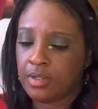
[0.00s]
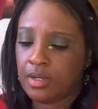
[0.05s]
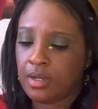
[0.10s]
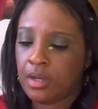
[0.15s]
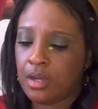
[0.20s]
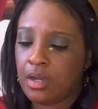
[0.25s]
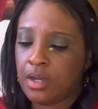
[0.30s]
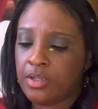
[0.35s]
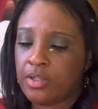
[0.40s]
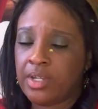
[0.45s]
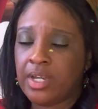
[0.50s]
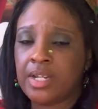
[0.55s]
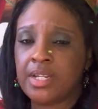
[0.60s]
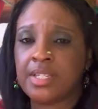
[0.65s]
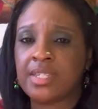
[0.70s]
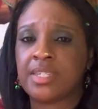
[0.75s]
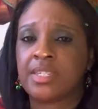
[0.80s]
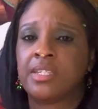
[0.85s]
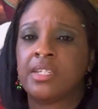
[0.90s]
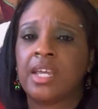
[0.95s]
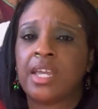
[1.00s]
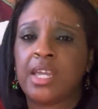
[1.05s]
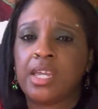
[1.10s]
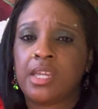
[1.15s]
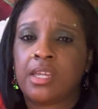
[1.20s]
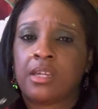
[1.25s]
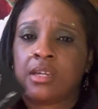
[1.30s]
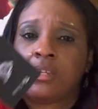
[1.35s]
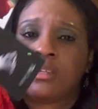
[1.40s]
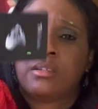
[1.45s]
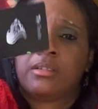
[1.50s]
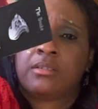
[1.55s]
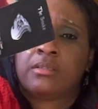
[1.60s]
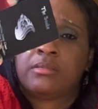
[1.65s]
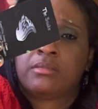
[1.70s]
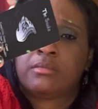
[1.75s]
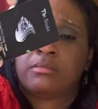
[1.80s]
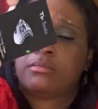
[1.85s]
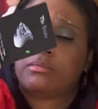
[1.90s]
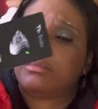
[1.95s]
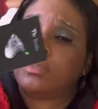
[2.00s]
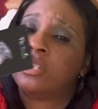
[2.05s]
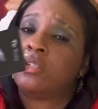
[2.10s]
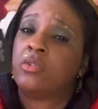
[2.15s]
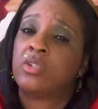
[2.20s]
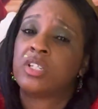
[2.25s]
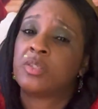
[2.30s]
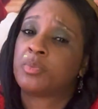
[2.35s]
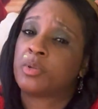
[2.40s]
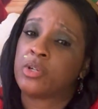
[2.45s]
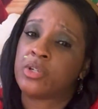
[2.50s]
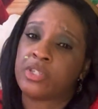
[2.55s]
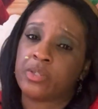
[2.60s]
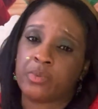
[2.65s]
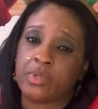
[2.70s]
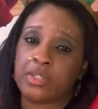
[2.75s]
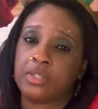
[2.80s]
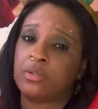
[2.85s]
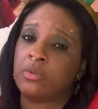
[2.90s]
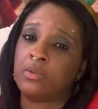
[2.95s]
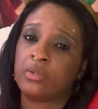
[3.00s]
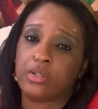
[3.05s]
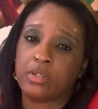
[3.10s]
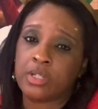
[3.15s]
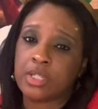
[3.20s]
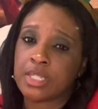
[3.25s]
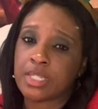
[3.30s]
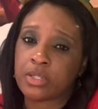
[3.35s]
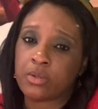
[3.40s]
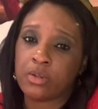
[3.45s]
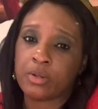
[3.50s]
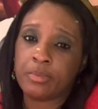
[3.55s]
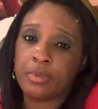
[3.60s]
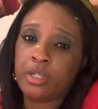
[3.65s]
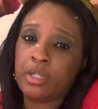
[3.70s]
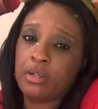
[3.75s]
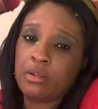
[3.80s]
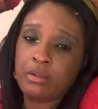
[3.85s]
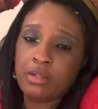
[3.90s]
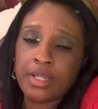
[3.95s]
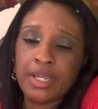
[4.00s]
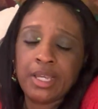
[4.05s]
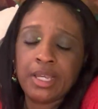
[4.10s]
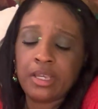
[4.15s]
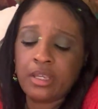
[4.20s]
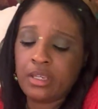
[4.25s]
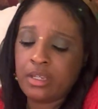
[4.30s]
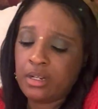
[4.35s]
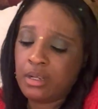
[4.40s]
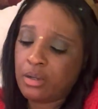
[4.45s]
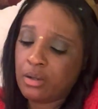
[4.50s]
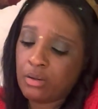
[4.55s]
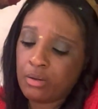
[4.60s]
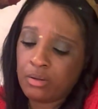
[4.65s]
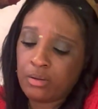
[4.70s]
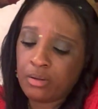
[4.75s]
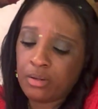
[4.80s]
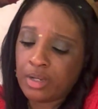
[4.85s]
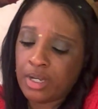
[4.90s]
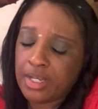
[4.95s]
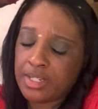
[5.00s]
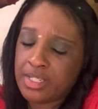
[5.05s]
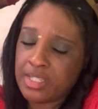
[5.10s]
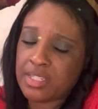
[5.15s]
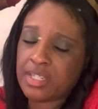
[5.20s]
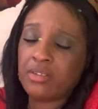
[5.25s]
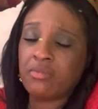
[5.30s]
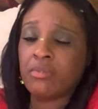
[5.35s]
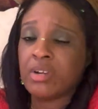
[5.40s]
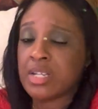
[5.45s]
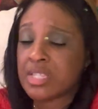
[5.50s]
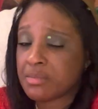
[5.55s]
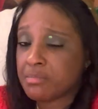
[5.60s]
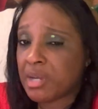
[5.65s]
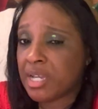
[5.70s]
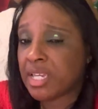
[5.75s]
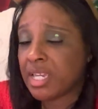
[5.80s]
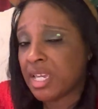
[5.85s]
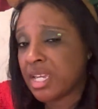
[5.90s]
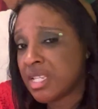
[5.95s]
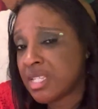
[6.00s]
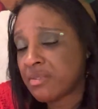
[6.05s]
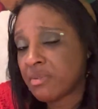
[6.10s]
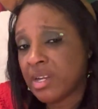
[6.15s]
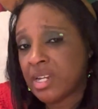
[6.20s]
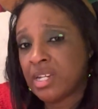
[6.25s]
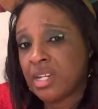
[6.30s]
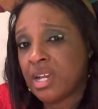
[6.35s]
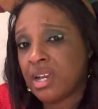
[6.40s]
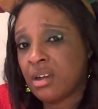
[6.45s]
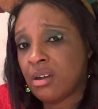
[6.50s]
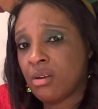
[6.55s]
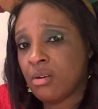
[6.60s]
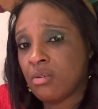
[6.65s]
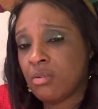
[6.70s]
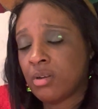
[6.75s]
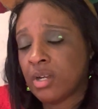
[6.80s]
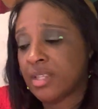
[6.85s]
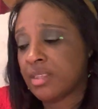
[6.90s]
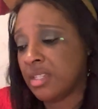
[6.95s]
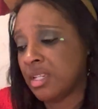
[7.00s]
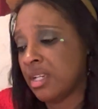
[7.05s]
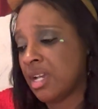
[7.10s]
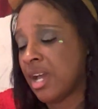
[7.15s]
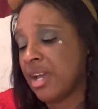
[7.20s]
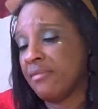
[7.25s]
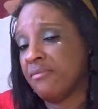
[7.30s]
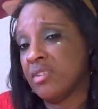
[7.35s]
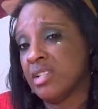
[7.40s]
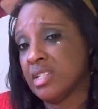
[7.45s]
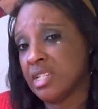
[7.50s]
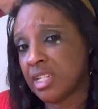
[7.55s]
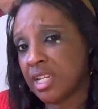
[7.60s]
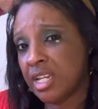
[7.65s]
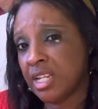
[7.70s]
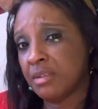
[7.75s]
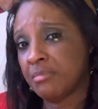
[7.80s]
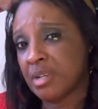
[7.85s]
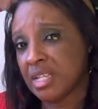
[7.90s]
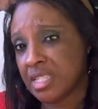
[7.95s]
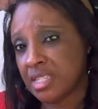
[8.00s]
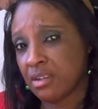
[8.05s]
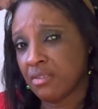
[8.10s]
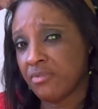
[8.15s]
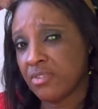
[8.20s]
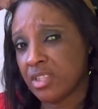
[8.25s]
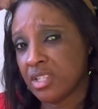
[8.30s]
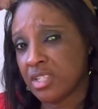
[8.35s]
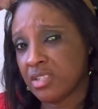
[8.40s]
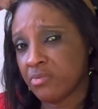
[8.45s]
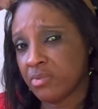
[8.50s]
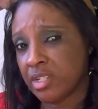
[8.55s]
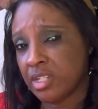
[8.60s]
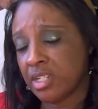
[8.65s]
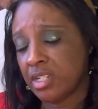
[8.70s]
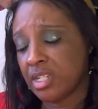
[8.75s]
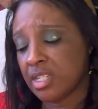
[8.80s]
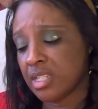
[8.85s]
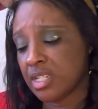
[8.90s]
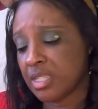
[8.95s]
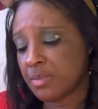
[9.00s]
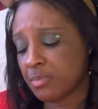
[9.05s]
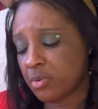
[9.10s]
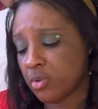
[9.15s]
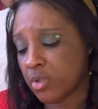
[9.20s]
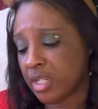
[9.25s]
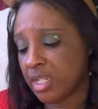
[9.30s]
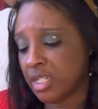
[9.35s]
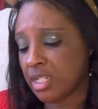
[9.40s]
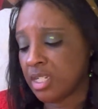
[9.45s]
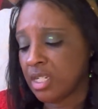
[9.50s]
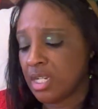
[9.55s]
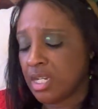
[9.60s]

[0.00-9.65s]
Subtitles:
Oh, you got a snake. I knew this person was no good, Scorpio. Like, I just can rest my case right now. I think I vindicated myself in this reading at this point.